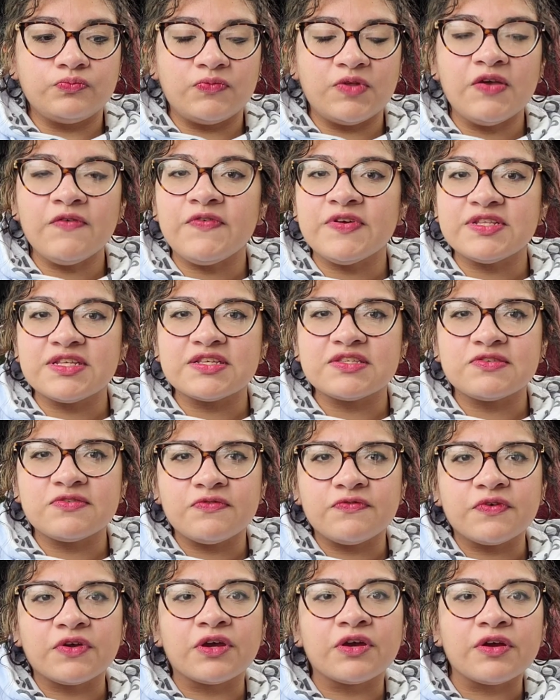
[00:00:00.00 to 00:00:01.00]
if it's as
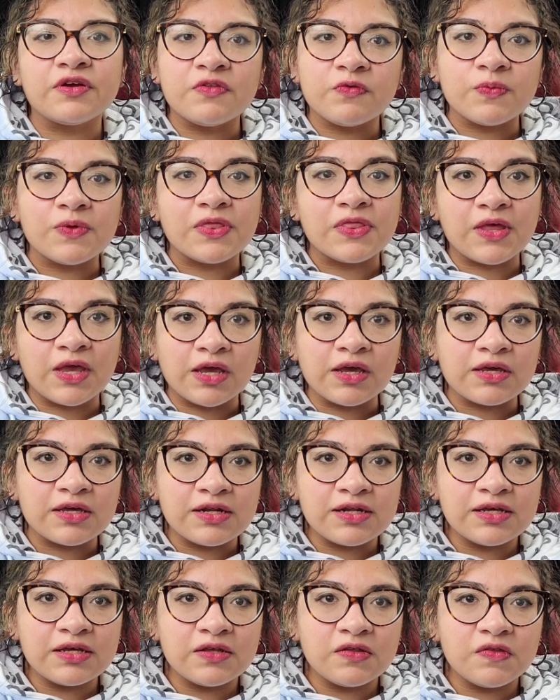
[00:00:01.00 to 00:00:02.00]
severe as we think it
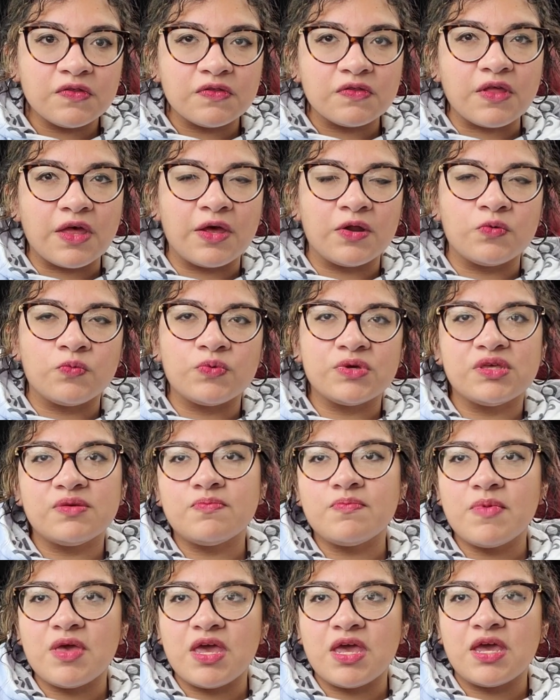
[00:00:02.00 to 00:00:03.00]
is, then we
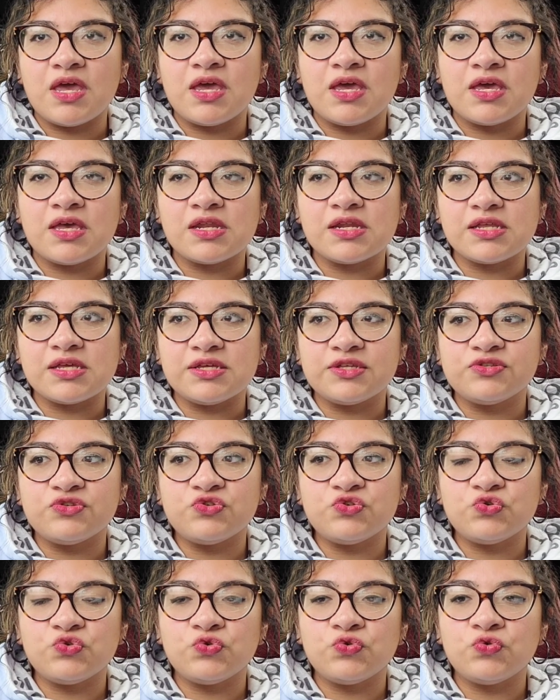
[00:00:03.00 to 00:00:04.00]
may need
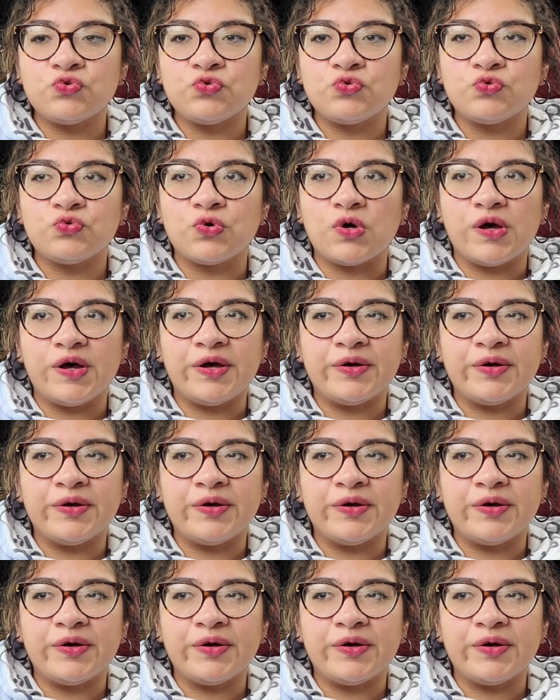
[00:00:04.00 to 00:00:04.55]
to